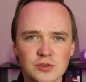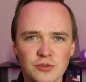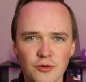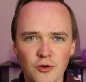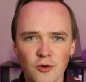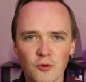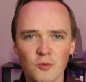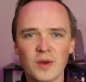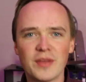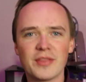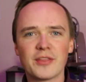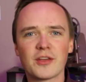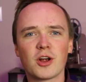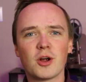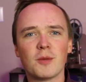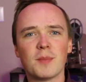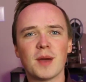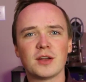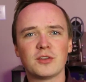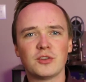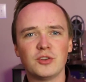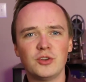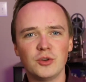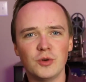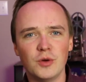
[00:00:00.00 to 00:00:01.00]
for when they're
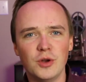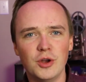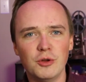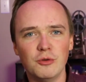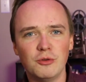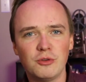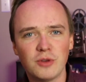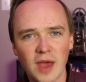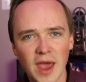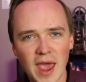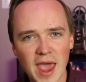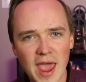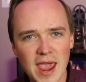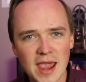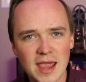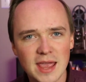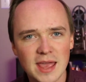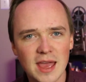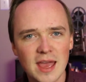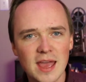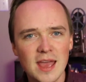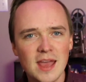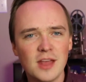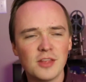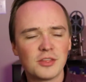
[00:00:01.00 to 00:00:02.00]
about to do a new take.